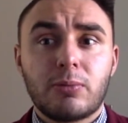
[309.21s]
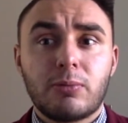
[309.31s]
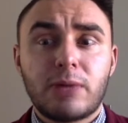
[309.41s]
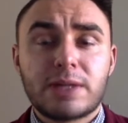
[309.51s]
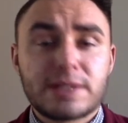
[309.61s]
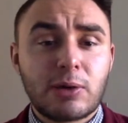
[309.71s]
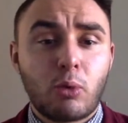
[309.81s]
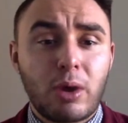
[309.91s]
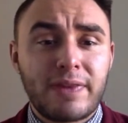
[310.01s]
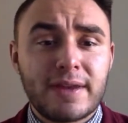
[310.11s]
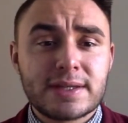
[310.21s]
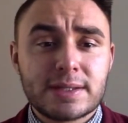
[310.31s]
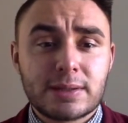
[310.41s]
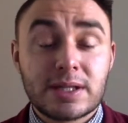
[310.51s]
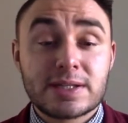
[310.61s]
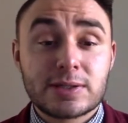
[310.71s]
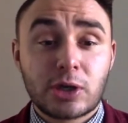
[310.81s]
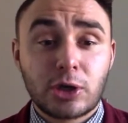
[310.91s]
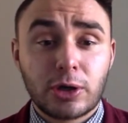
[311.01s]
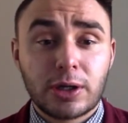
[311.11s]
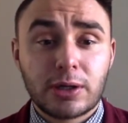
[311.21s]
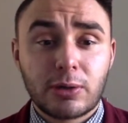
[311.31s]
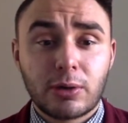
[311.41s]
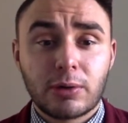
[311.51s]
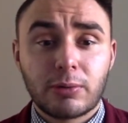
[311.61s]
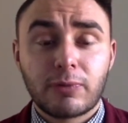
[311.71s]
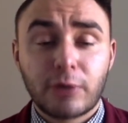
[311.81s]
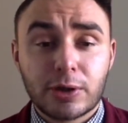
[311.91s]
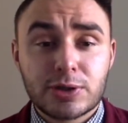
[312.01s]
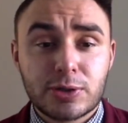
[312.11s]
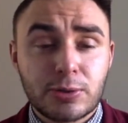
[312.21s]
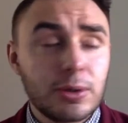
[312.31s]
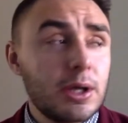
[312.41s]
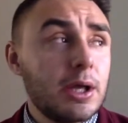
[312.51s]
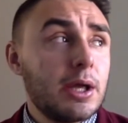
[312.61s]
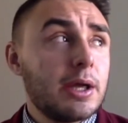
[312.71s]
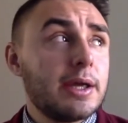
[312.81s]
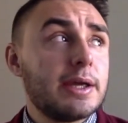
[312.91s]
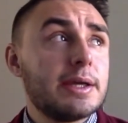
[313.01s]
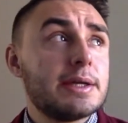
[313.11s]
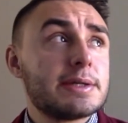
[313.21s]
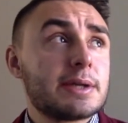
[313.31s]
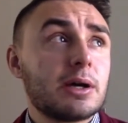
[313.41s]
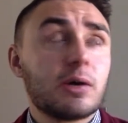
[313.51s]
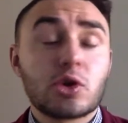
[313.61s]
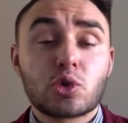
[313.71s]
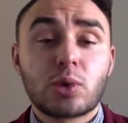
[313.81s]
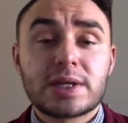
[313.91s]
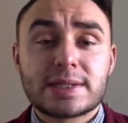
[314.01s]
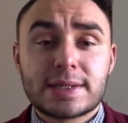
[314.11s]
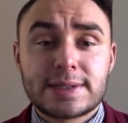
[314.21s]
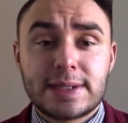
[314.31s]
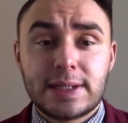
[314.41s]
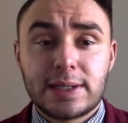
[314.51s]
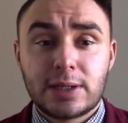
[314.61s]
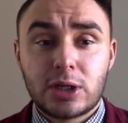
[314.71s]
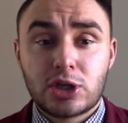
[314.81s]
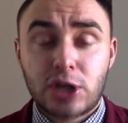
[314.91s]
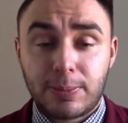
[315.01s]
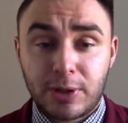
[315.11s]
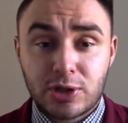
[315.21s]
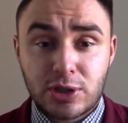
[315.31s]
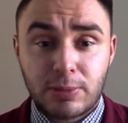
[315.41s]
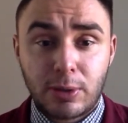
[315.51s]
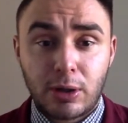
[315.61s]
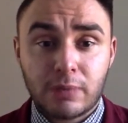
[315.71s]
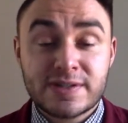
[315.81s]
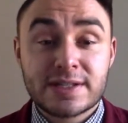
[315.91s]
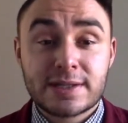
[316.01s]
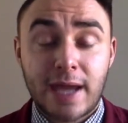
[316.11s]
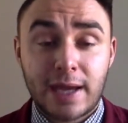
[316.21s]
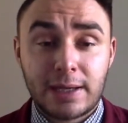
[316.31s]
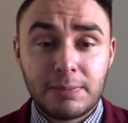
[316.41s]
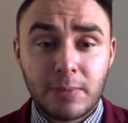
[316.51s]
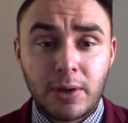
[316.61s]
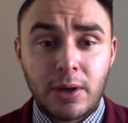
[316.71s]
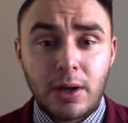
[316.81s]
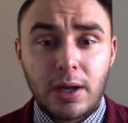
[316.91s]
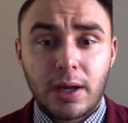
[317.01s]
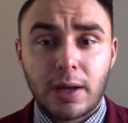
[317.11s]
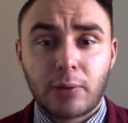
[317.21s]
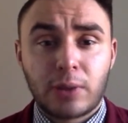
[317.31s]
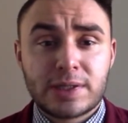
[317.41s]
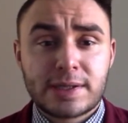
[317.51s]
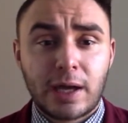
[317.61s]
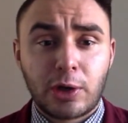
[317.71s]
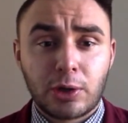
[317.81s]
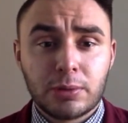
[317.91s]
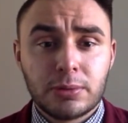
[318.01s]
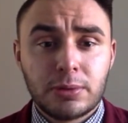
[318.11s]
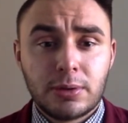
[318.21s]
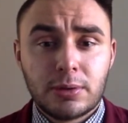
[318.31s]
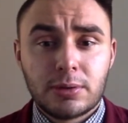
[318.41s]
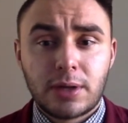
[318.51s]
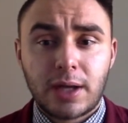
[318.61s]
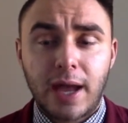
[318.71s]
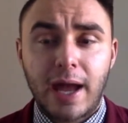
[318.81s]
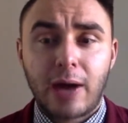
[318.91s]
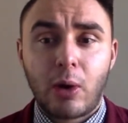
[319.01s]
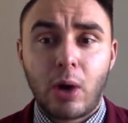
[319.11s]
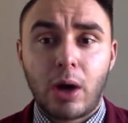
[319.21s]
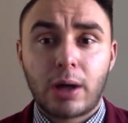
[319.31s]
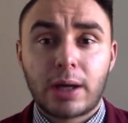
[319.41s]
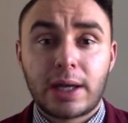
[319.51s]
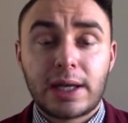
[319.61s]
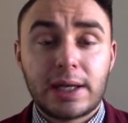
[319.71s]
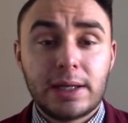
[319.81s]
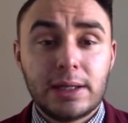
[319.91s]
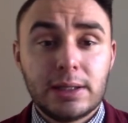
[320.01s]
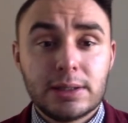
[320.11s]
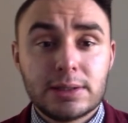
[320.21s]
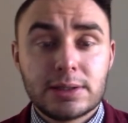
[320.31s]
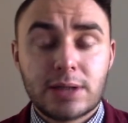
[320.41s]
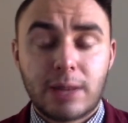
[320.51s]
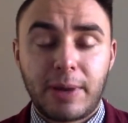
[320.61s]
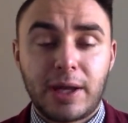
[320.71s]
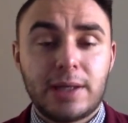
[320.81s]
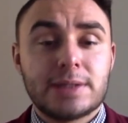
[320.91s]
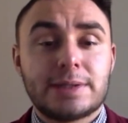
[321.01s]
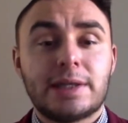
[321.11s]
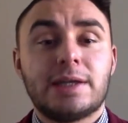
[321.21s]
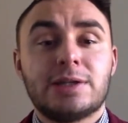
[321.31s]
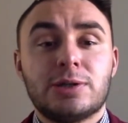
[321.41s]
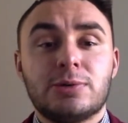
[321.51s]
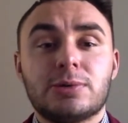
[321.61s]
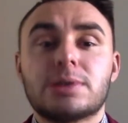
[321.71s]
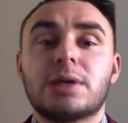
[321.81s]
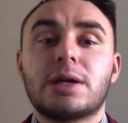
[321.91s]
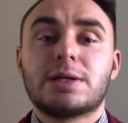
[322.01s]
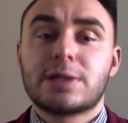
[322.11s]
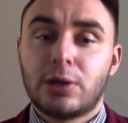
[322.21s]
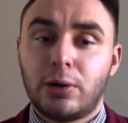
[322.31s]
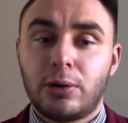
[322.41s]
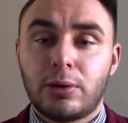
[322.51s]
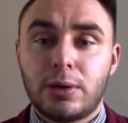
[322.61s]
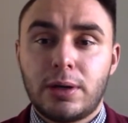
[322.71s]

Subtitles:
incident, what this is occurring or referring to, is the 2016 championship of Cincinnati and Reese Snyder, and how he did not pay his league dues until